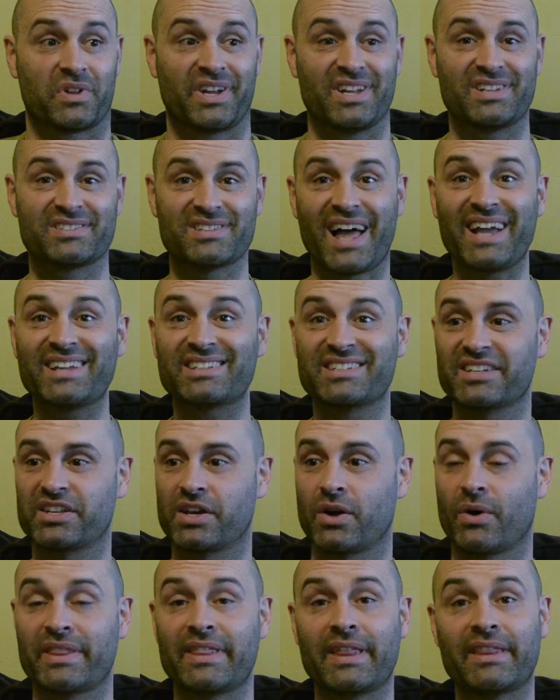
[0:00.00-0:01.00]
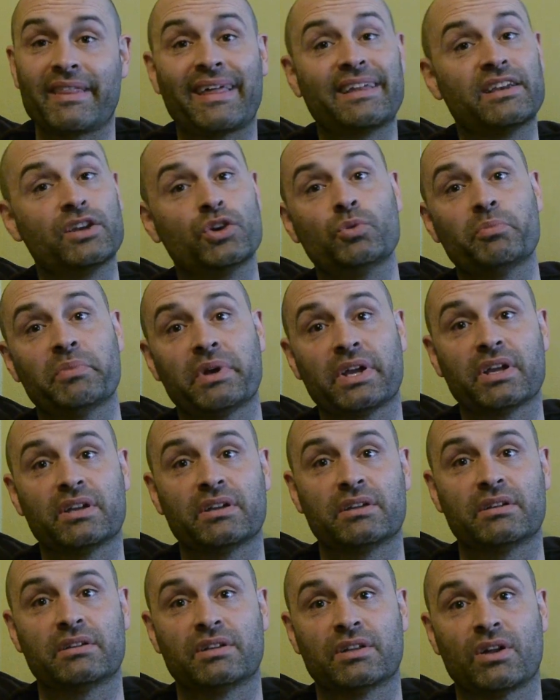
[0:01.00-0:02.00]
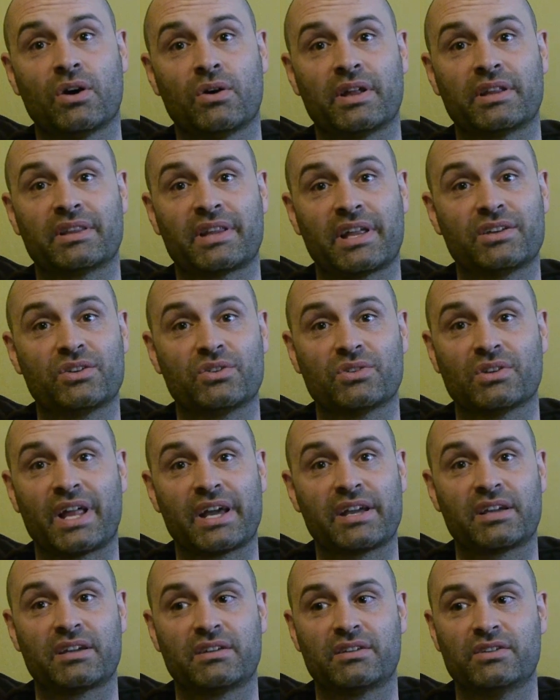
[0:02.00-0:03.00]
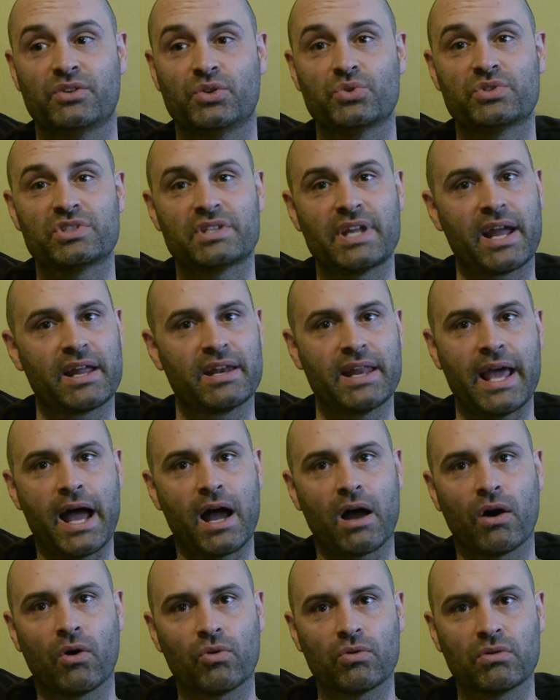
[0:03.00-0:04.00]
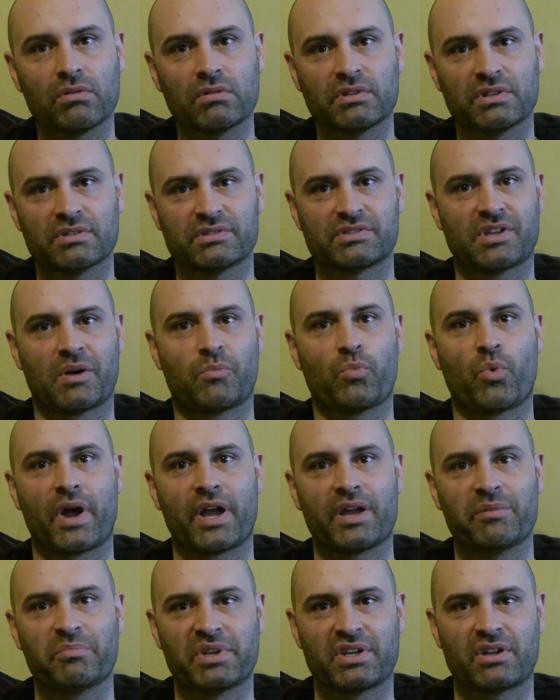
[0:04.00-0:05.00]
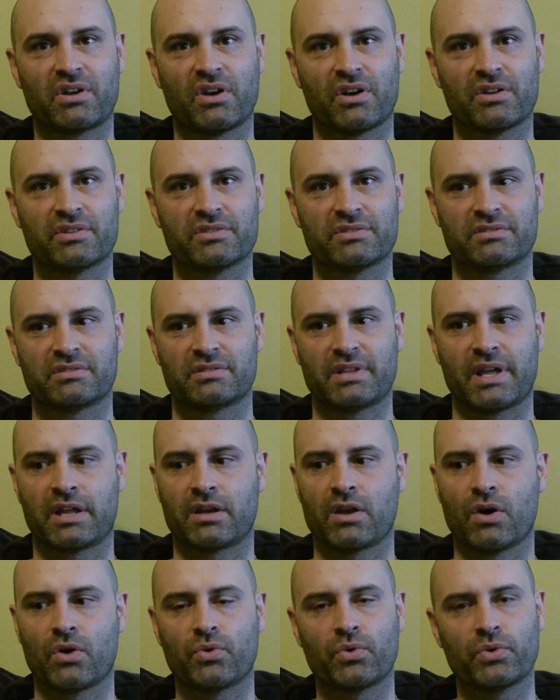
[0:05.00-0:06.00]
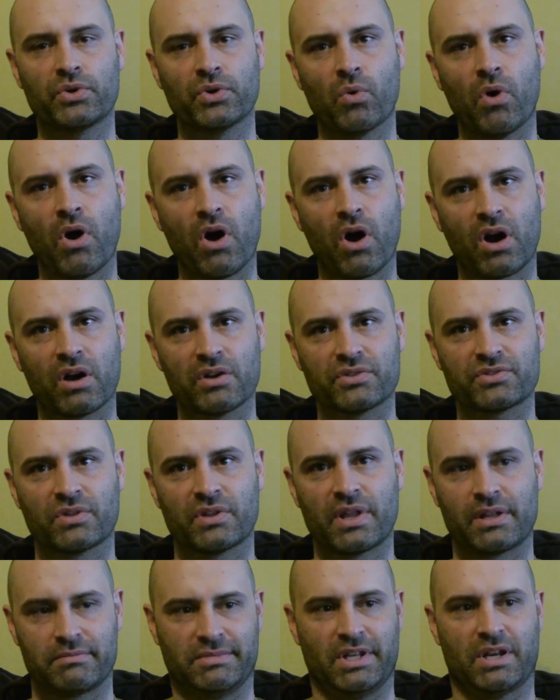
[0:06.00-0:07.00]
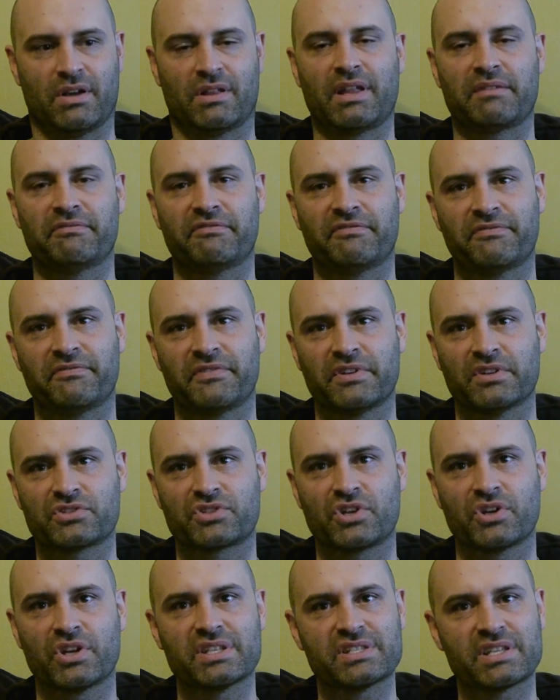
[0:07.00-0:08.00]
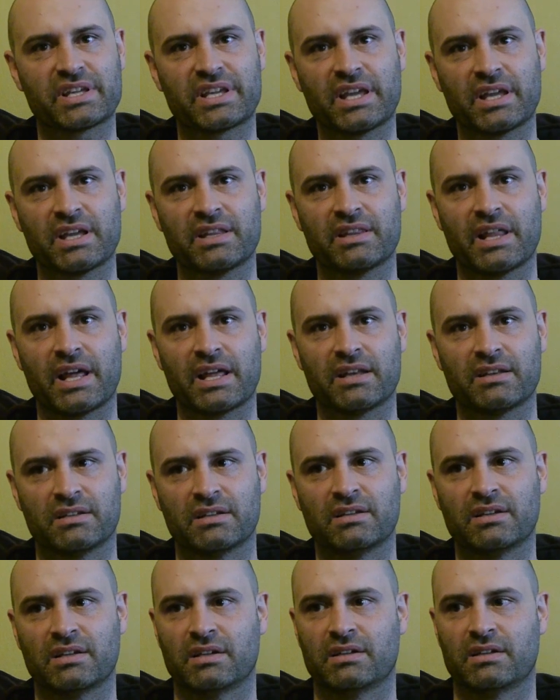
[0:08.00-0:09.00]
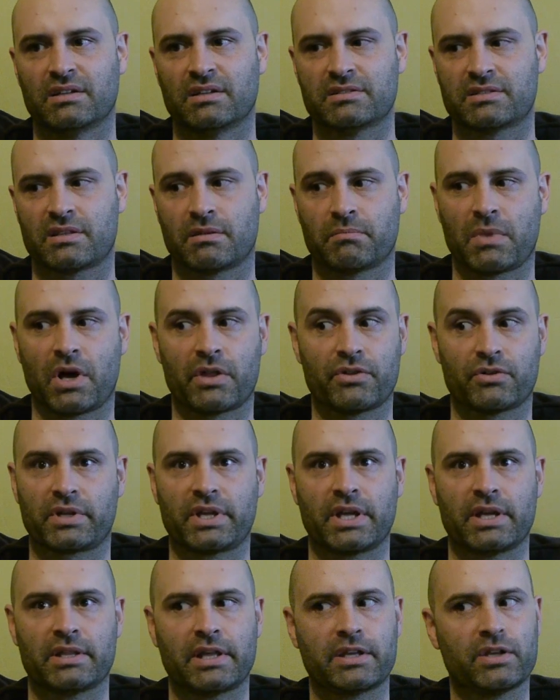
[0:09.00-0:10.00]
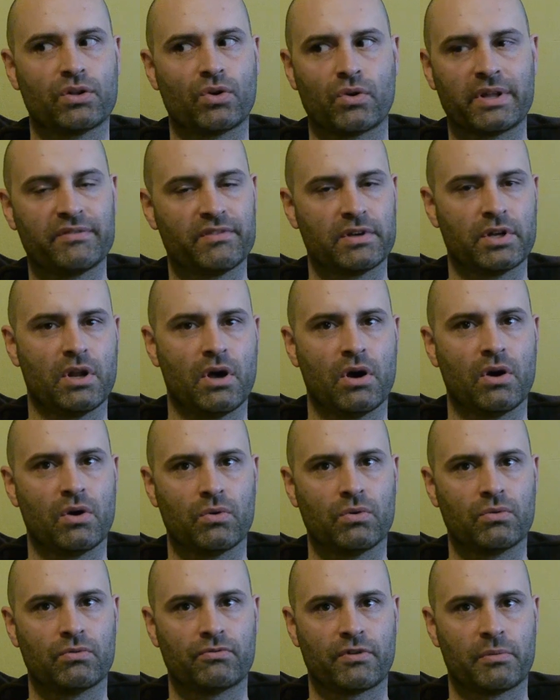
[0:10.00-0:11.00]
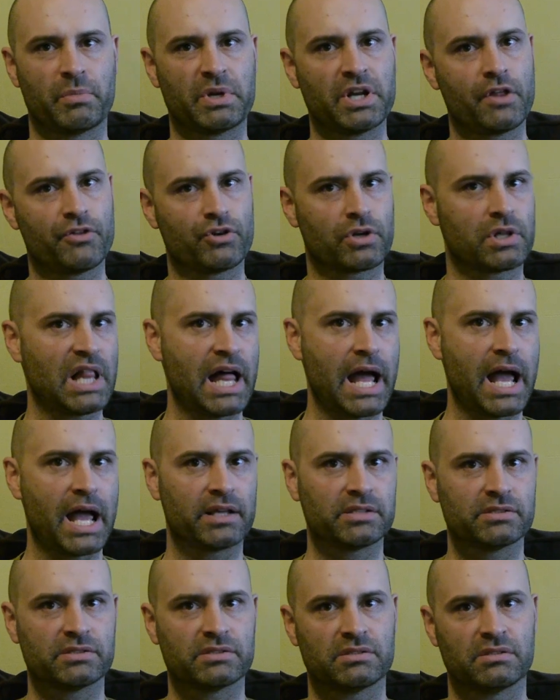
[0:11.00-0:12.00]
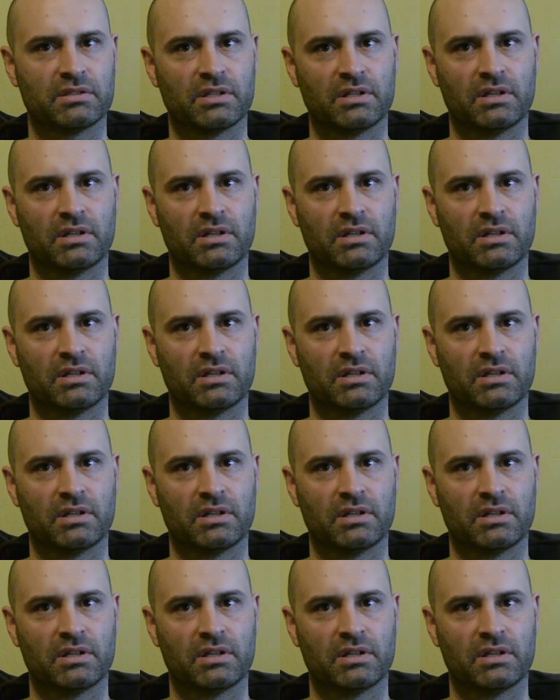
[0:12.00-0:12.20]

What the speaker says: kids liked it, and then they knew me, and then you stand out in some way because they know who you are. So that, that feels good as a kid, that some other kid that you don't even know from another class,